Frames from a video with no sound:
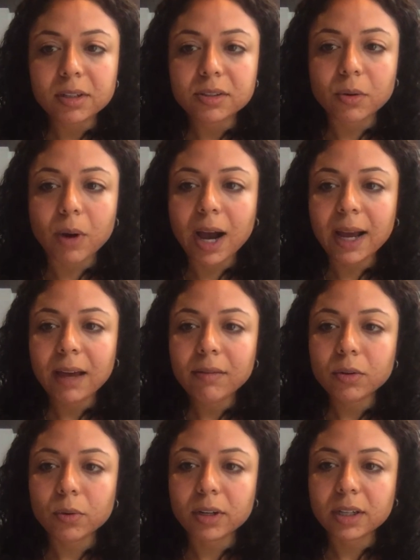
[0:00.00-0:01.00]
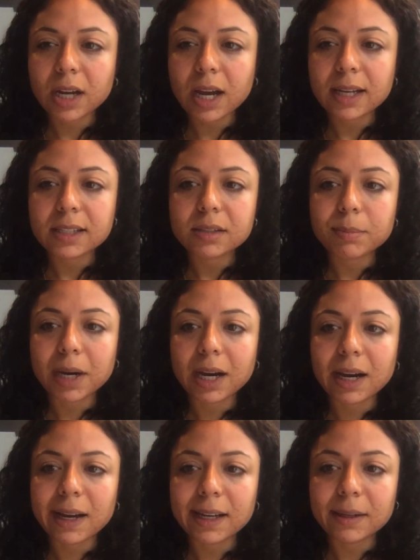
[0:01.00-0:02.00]
So I have it organized
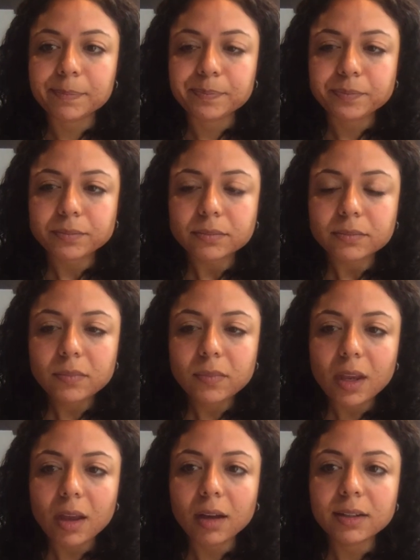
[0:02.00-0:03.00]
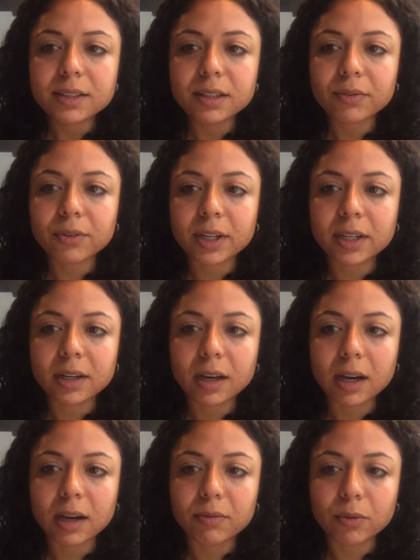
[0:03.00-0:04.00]
by
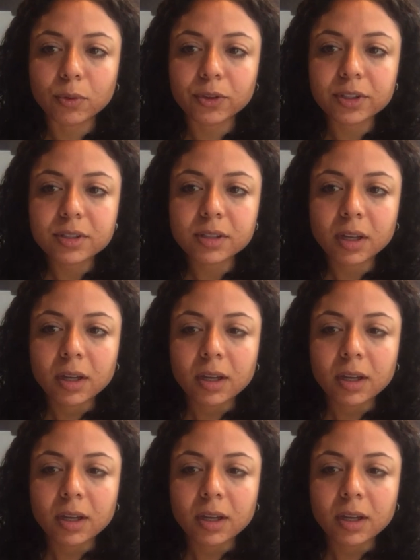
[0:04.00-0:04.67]
different folders.